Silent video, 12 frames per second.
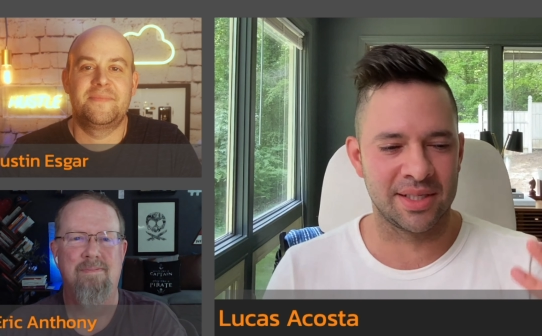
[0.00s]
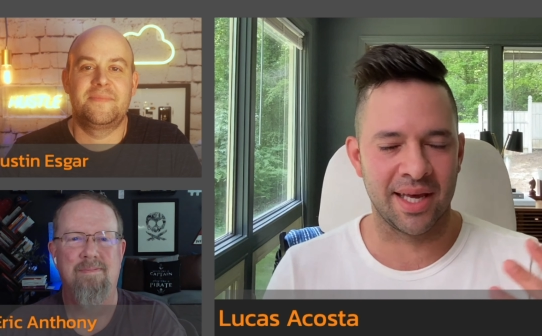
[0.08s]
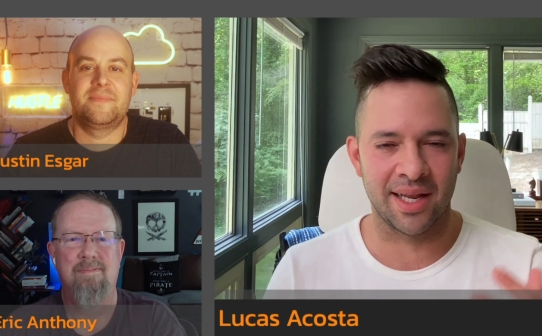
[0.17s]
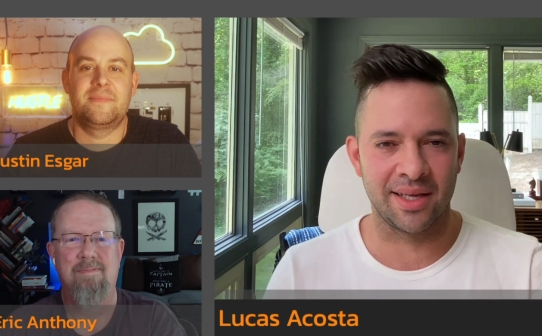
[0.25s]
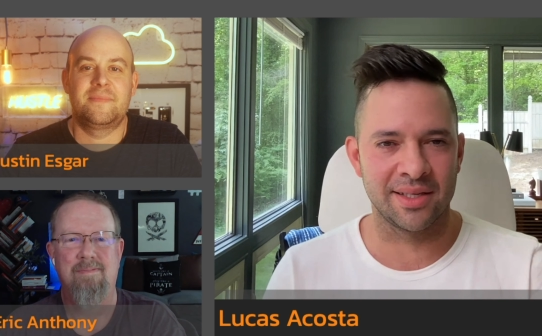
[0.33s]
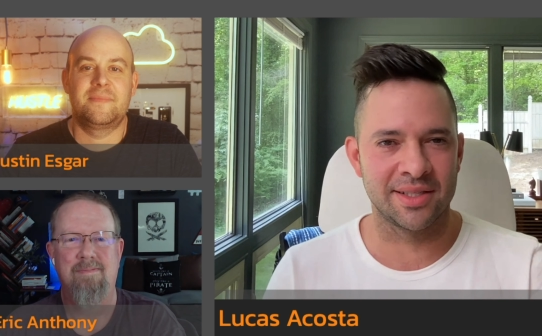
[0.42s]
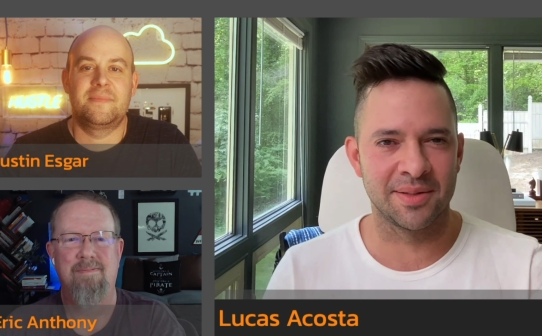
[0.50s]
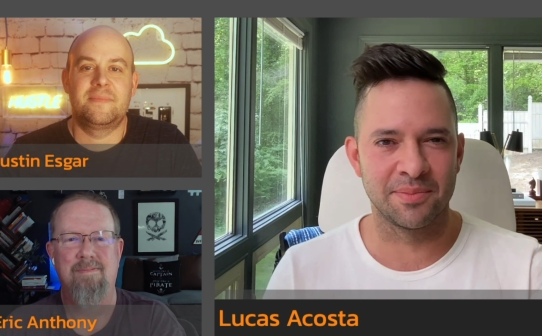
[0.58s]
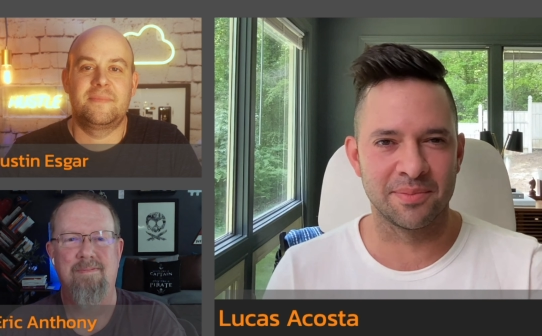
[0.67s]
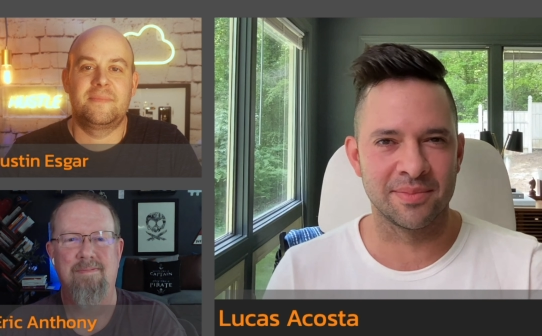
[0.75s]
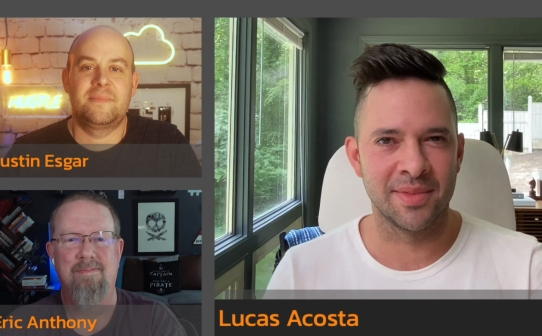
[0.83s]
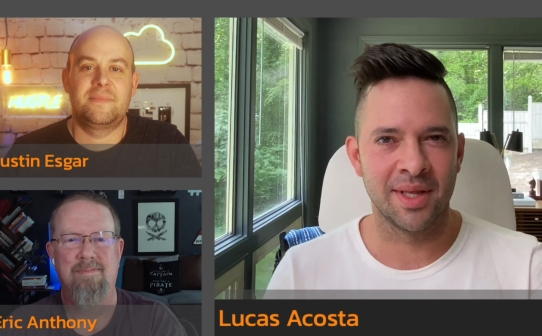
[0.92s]
Speaker 1: getting
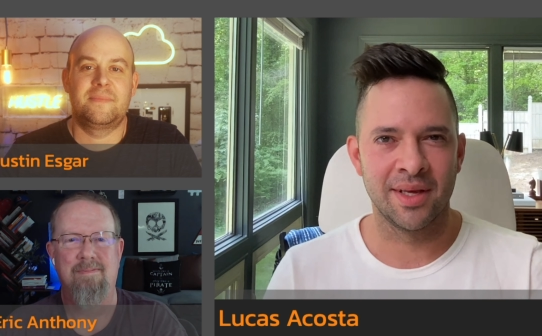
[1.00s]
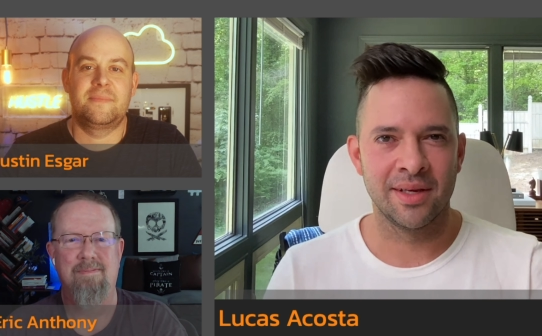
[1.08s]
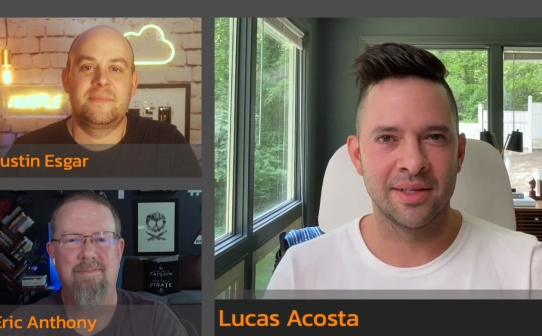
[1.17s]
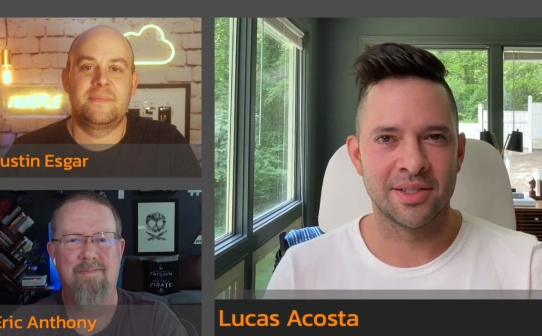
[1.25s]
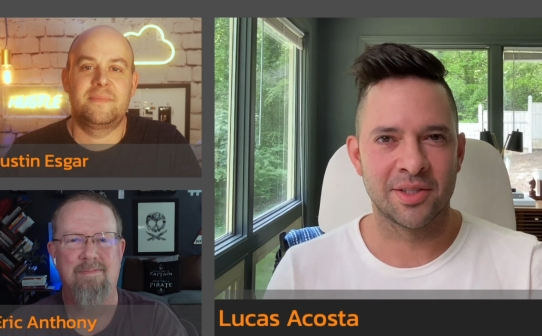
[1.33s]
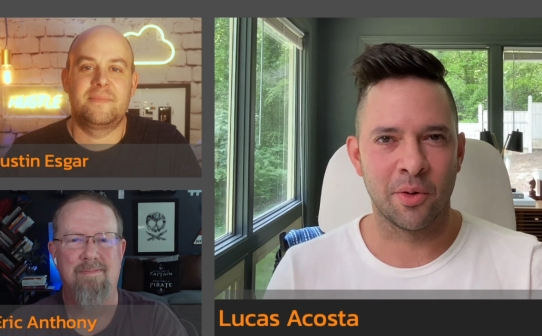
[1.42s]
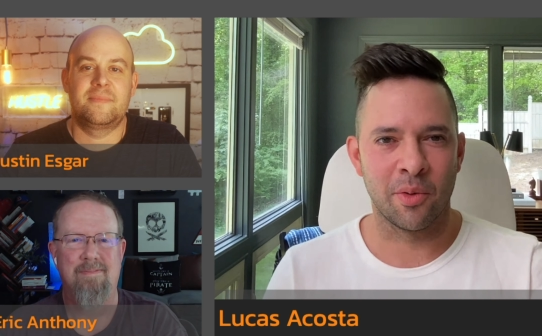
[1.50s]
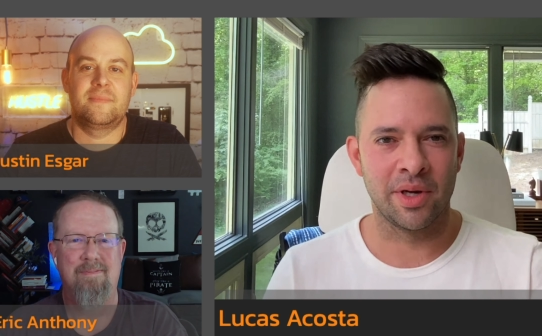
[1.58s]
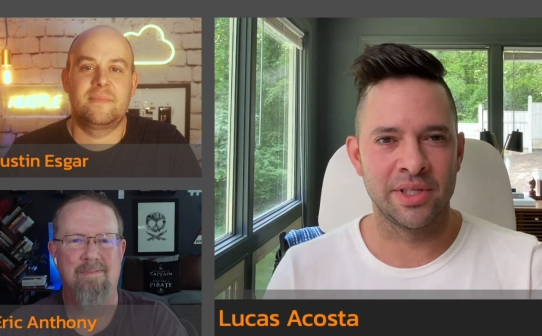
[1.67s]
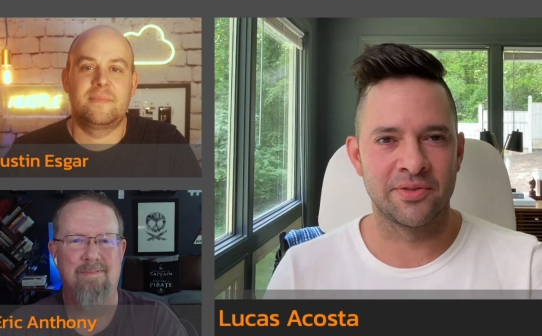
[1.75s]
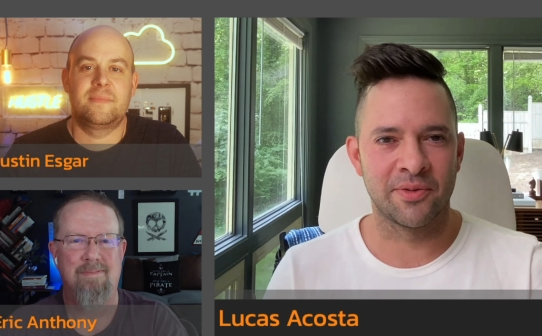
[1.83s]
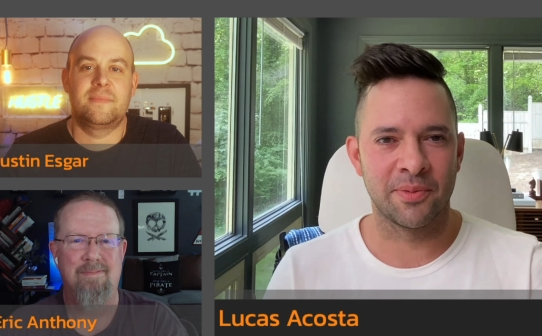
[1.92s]
some
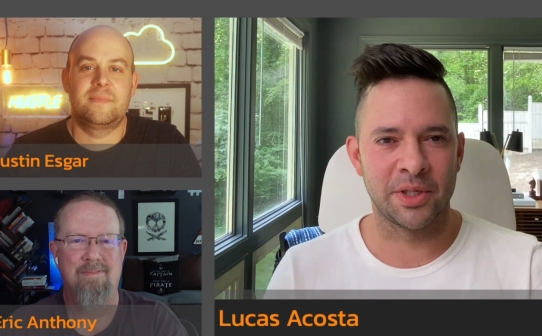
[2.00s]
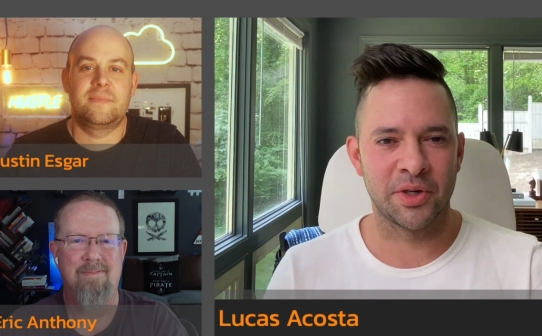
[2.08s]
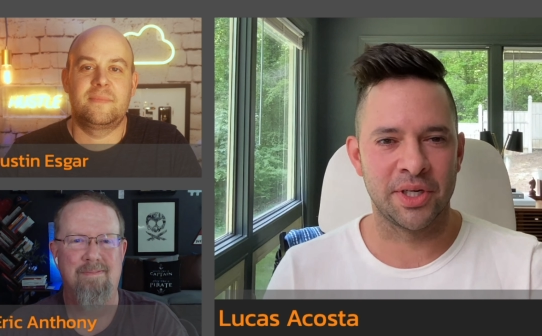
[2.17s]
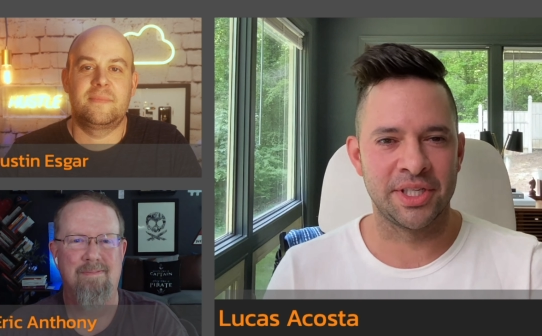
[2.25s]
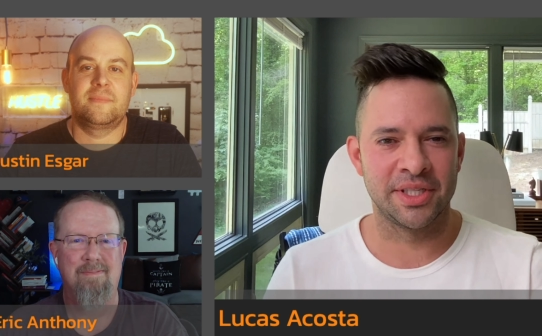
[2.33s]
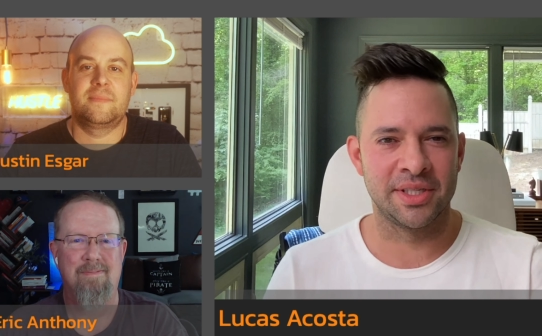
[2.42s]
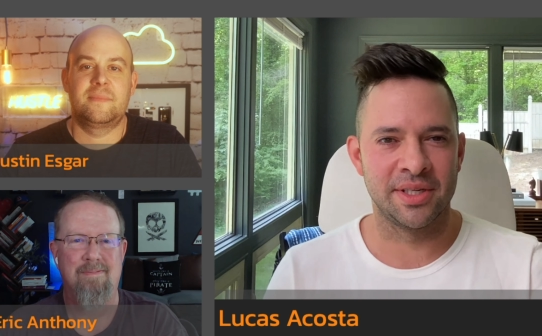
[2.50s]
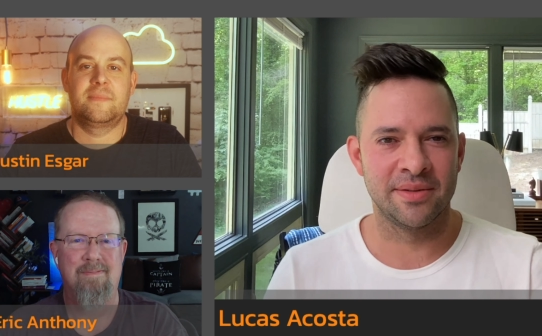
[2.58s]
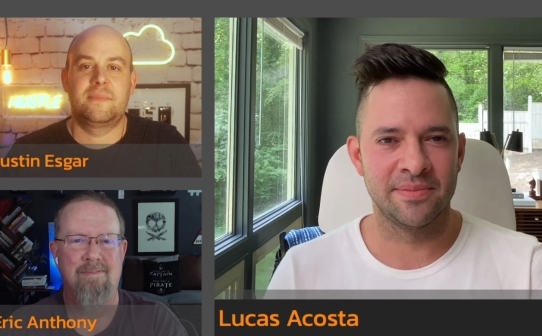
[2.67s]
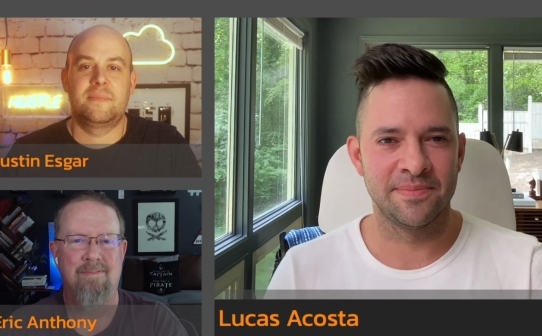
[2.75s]
stories from the trenches.